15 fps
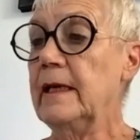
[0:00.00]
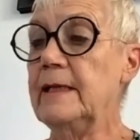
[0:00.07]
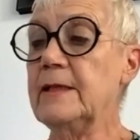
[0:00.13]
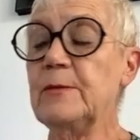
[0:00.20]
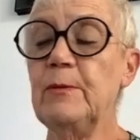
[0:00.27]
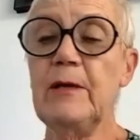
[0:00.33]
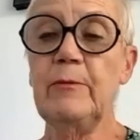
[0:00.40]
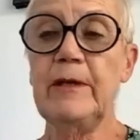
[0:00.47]

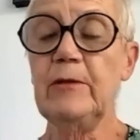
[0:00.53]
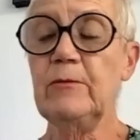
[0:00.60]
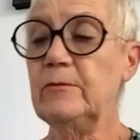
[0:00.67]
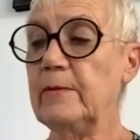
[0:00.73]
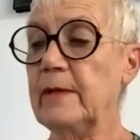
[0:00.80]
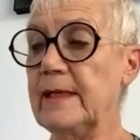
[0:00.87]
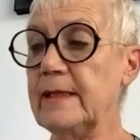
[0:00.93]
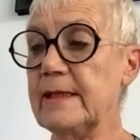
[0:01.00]
It's where we
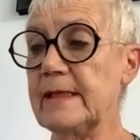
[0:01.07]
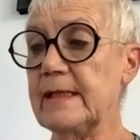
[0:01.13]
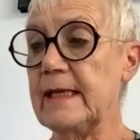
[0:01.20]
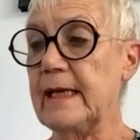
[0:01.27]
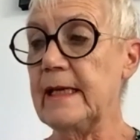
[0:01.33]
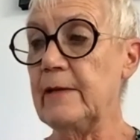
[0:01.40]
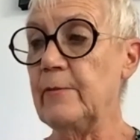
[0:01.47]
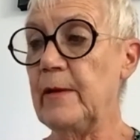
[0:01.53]
always
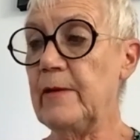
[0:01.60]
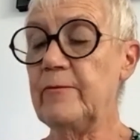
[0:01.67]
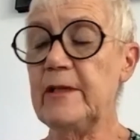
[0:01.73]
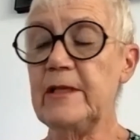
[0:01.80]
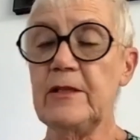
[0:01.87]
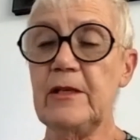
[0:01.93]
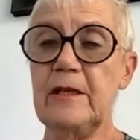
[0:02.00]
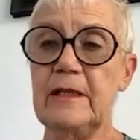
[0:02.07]
stay when
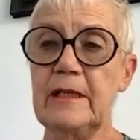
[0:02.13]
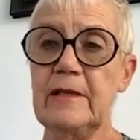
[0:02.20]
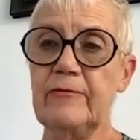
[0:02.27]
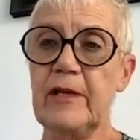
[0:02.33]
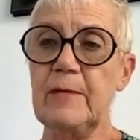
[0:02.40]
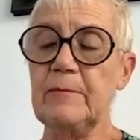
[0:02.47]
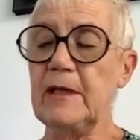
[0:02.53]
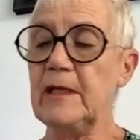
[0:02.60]
returning
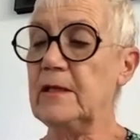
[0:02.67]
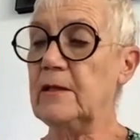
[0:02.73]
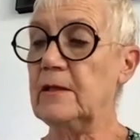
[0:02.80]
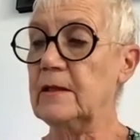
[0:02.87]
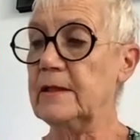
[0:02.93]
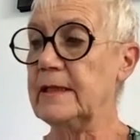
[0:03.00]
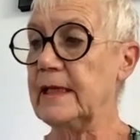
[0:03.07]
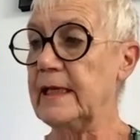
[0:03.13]
from our
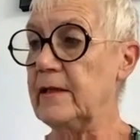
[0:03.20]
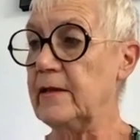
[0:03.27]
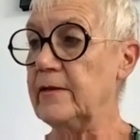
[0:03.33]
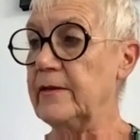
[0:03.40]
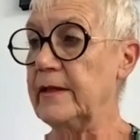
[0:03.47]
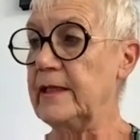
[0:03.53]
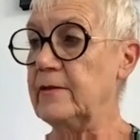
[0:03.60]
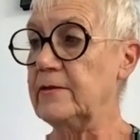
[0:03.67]
holiday
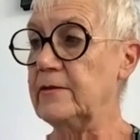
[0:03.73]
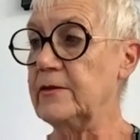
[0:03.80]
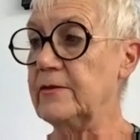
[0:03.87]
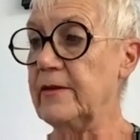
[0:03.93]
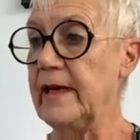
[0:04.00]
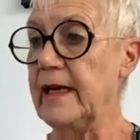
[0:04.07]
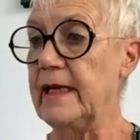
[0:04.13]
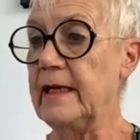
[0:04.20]
on the Ile de
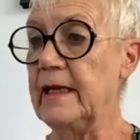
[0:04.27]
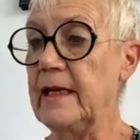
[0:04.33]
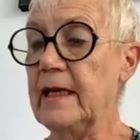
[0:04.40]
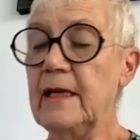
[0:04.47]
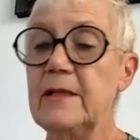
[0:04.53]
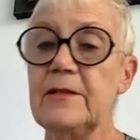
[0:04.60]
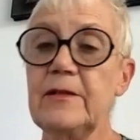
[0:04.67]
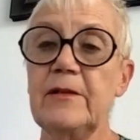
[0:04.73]
Ré,
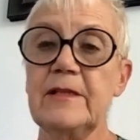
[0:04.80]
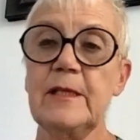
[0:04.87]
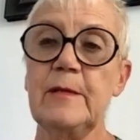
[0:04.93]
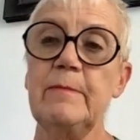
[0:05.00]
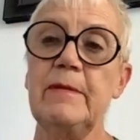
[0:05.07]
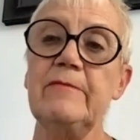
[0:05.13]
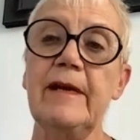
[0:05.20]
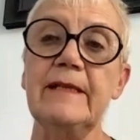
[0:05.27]
so as to
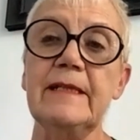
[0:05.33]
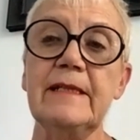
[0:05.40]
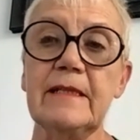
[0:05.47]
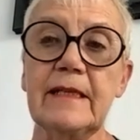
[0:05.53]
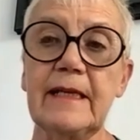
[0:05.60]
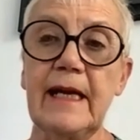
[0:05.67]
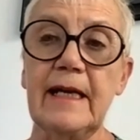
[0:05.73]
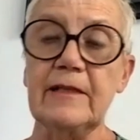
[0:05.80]
be ready
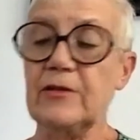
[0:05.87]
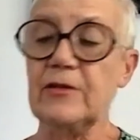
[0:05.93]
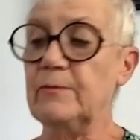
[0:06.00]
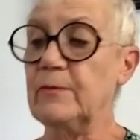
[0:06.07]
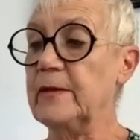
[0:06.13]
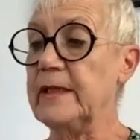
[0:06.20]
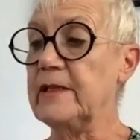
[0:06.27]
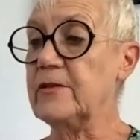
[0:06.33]
to catch a
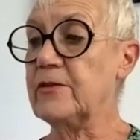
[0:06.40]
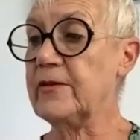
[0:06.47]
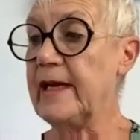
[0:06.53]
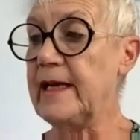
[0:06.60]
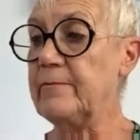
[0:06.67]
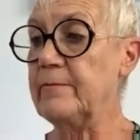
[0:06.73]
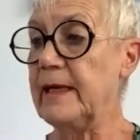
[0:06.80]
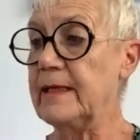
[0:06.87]
morning
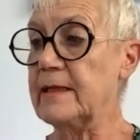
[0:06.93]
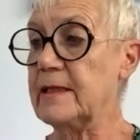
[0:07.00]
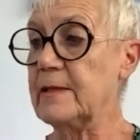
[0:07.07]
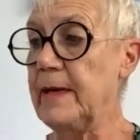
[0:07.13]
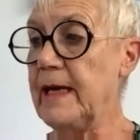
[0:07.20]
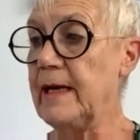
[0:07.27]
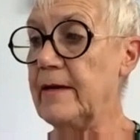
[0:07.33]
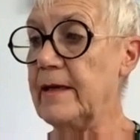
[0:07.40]
train back to
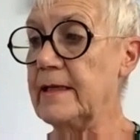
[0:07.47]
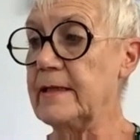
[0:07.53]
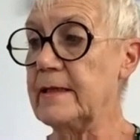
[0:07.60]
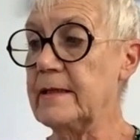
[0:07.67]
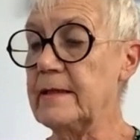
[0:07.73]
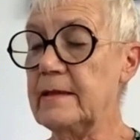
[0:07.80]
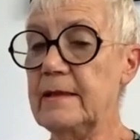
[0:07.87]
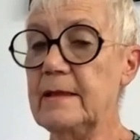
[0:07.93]

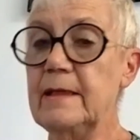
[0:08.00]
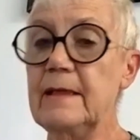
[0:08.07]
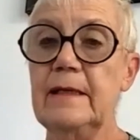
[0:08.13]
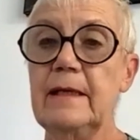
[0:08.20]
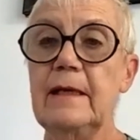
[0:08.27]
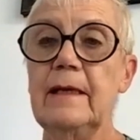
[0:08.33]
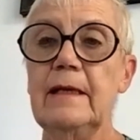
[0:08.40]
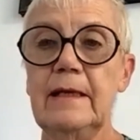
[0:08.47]
Paris.
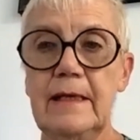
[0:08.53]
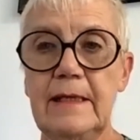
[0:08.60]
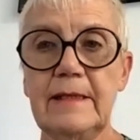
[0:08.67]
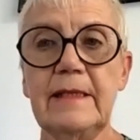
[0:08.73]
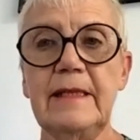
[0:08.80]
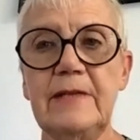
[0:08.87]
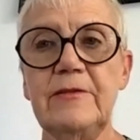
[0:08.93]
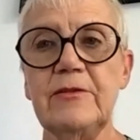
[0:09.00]

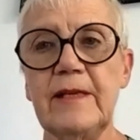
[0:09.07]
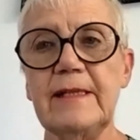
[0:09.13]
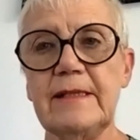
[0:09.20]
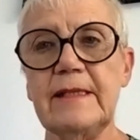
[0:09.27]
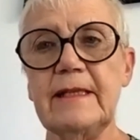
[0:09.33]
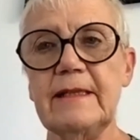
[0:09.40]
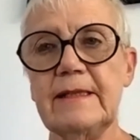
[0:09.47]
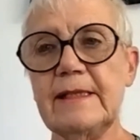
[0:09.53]
It's an
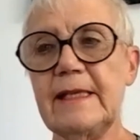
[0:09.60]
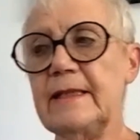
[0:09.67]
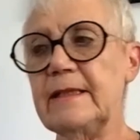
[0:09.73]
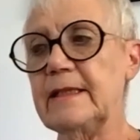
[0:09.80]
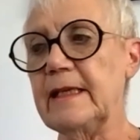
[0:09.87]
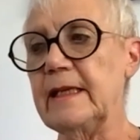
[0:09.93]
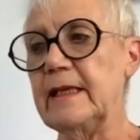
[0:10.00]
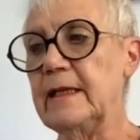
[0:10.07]
interesting
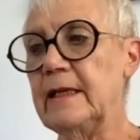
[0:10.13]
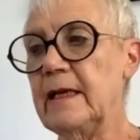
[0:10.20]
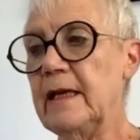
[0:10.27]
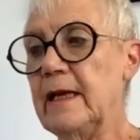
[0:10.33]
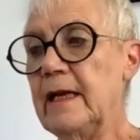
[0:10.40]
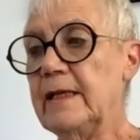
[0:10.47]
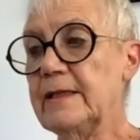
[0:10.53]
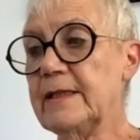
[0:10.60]
city,
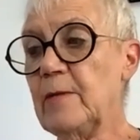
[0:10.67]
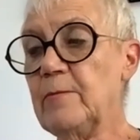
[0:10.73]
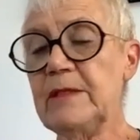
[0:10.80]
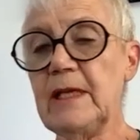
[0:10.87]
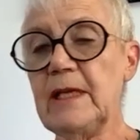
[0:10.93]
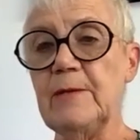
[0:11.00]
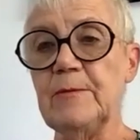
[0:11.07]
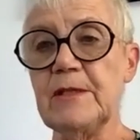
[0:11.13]

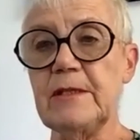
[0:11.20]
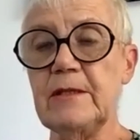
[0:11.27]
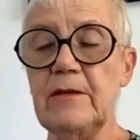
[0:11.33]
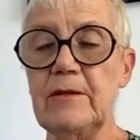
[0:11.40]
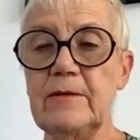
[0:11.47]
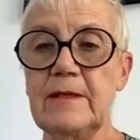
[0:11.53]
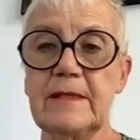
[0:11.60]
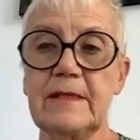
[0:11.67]
sometimes
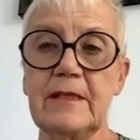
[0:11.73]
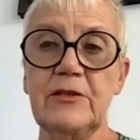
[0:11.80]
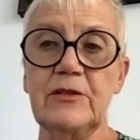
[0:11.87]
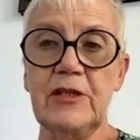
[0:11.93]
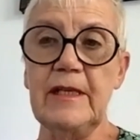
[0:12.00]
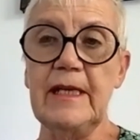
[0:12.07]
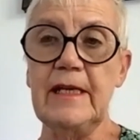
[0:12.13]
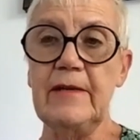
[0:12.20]
known as the
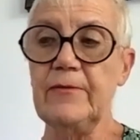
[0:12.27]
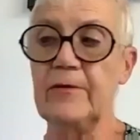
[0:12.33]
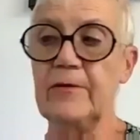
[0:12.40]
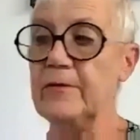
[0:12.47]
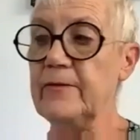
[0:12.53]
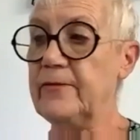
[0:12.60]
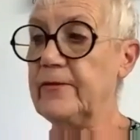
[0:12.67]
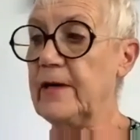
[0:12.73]
Geneva
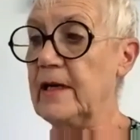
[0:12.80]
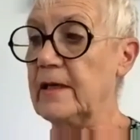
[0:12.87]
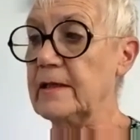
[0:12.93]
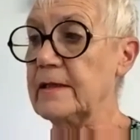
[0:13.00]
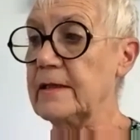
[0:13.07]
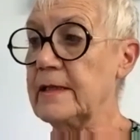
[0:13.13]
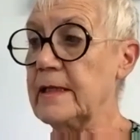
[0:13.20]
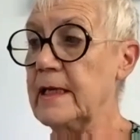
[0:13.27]
of
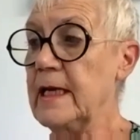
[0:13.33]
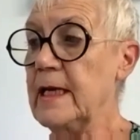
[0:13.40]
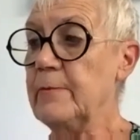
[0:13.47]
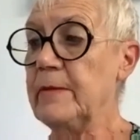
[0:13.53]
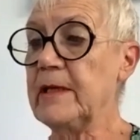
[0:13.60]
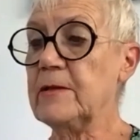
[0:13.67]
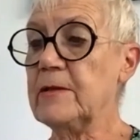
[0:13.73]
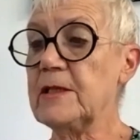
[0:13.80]
France,
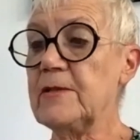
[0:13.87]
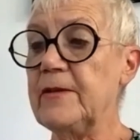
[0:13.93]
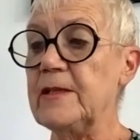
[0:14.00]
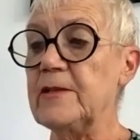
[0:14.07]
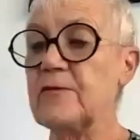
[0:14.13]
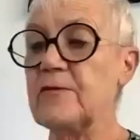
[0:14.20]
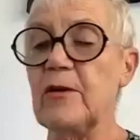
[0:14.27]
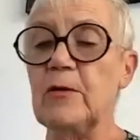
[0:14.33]
because of
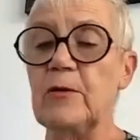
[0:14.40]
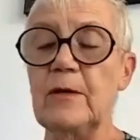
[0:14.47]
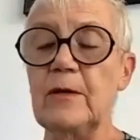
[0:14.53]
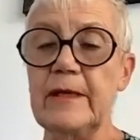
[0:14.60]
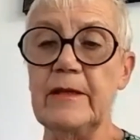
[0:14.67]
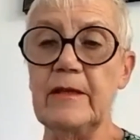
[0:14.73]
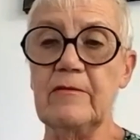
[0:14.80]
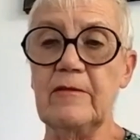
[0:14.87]
its role
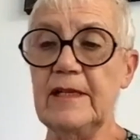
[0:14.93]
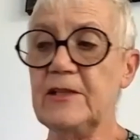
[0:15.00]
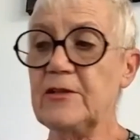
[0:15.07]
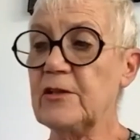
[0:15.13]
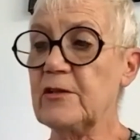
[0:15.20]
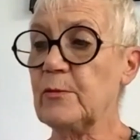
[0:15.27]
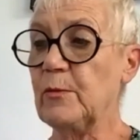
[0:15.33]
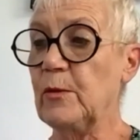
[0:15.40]
in the
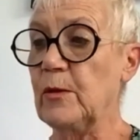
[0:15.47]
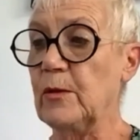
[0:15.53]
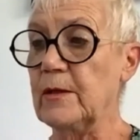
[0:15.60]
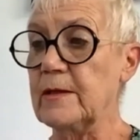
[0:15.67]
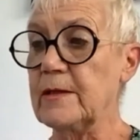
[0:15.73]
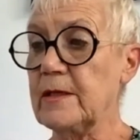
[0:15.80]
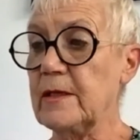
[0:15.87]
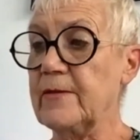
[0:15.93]
religious
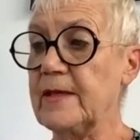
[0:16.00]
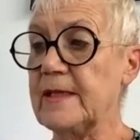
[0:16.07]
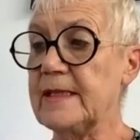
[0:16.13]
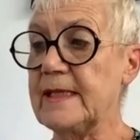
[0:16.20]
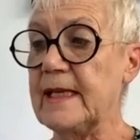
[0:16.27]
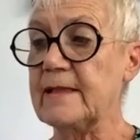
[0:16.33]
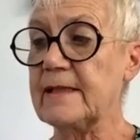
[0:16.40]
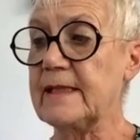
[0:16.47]
wars of the
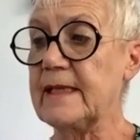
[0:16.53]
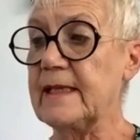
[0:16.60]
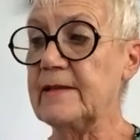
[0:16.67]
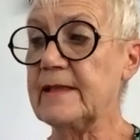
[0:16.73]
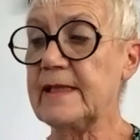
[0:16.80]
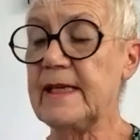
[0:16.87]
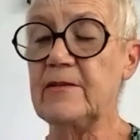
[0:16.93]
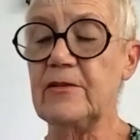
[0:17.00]

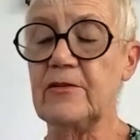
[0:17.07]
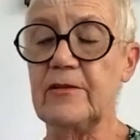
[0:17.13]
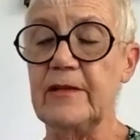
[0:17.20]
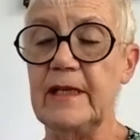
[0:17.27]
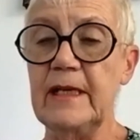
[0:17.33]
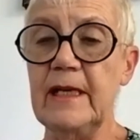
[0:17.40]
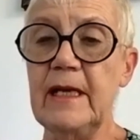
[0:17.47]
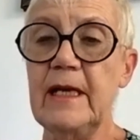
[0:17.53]
16th
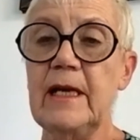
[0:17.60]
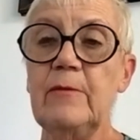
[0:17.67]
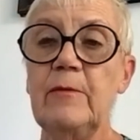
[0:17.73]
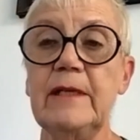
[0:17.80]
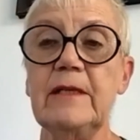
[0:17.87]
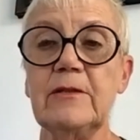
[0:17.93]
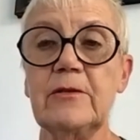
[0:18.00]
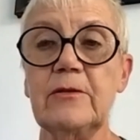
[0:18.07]
century,
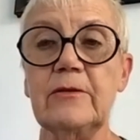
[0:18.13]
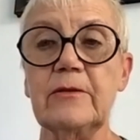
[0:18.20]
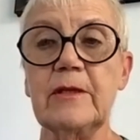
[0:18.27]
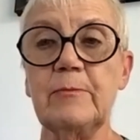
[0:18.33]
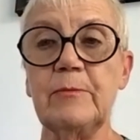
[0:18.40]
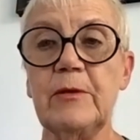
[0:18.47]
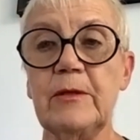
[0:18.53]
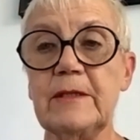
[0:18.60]
when it took
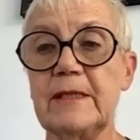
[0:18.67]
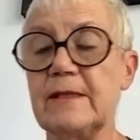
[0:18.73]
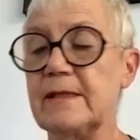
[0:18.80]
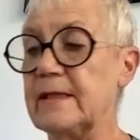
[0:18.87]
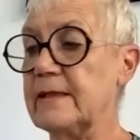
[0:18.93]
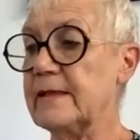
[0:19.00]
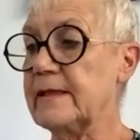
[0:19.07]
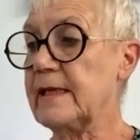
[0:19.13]
the
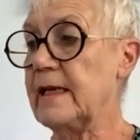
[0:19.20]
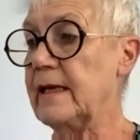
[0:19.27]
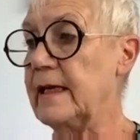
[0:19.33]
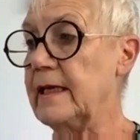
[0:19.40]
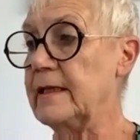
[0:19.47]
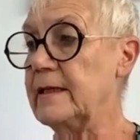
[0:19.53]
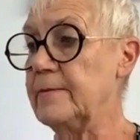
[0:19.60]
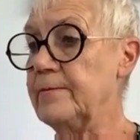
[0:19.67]
Protestant
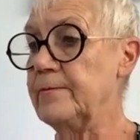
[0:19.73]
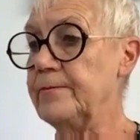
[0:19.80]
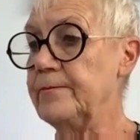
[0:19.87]
side.